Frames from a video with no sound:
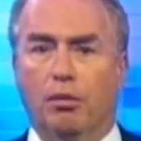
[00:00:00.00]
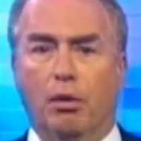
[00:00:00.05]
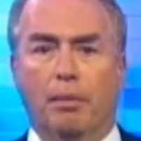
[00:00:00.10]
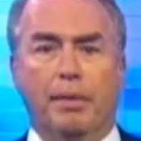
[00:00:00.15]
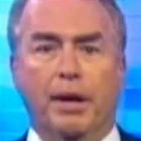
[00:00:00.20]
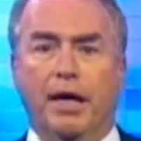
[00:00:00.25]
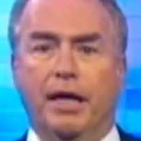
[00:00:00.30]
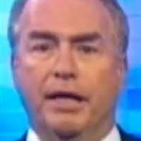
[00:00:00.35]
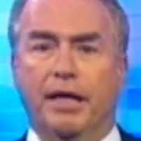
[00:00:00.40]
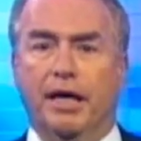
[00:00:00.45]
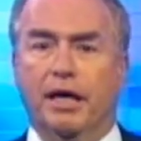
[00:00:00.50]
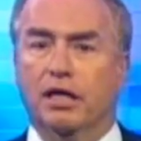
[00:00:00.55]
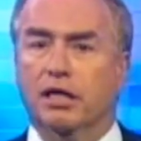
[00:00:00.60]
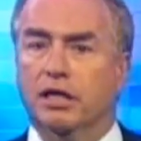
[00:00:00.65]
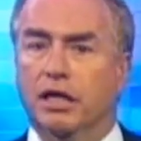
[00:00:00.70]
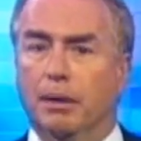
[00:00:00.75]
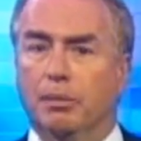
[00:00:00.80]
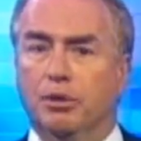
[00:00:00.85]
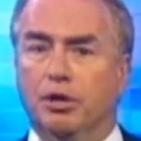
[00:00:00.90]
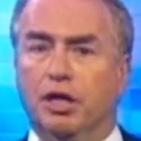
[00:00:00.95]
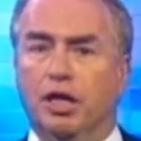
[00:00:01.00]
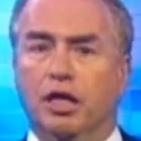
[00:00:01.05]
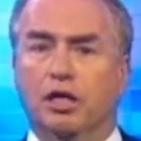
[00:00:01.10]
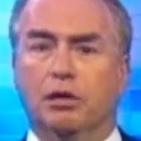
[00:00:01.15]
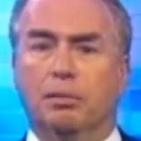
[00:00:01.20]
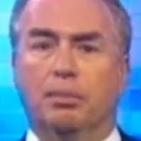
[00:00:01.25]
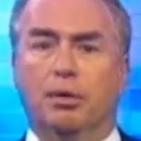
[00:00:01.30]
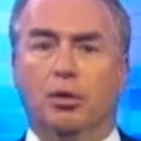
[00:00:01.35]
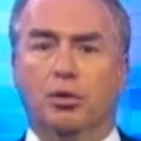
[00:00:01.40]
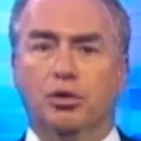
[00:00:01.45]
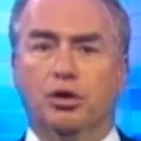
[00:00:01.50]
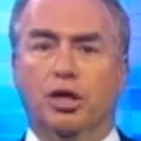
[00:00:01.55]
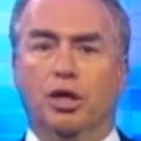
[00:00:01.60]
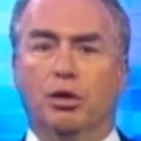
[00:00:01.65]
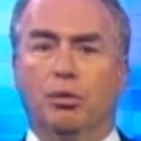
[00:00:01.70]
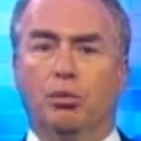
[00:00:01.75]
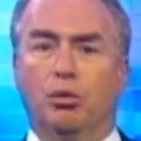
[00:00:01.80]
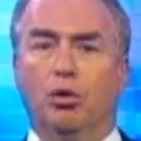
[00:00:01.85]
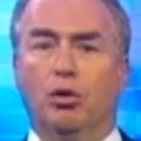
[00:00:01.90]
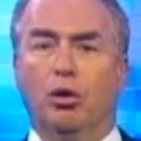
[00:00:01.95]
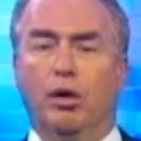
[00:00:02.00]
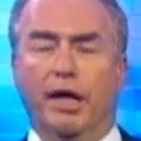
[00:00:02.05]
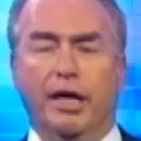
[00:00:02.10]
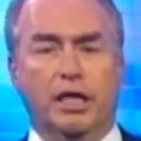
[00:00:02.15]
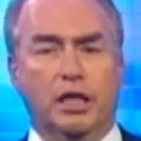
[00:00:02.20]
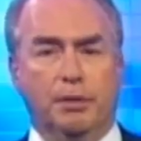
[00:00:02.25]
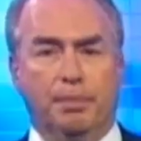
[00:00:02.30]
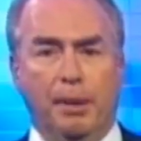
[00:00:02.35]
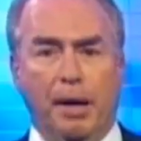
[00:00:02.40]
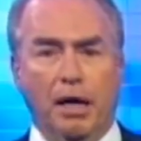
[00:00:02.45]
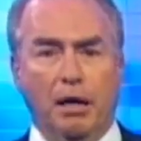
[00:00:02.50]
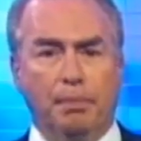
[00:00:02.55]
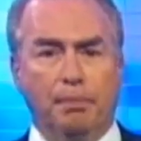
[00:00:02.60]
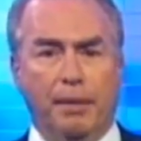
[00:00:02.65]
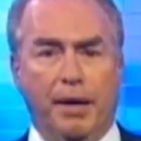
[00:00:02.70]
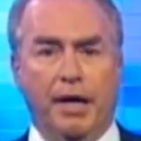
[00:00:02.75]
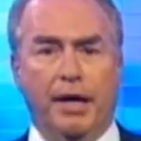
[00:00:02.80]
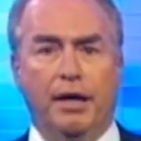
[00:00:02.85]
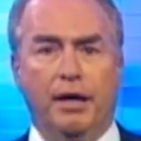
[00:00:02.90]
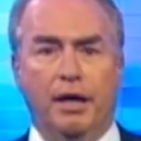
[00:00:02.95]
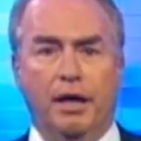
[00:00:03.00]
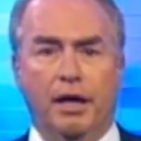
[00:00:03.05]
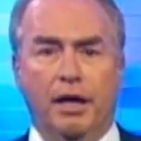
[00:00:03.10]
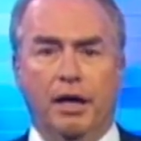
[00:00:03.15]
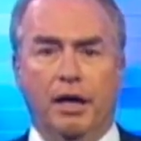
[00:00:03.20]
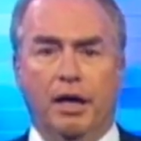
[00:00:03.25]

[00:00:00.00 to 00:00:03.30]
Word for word: remain the exception as opposed to the rule, expect men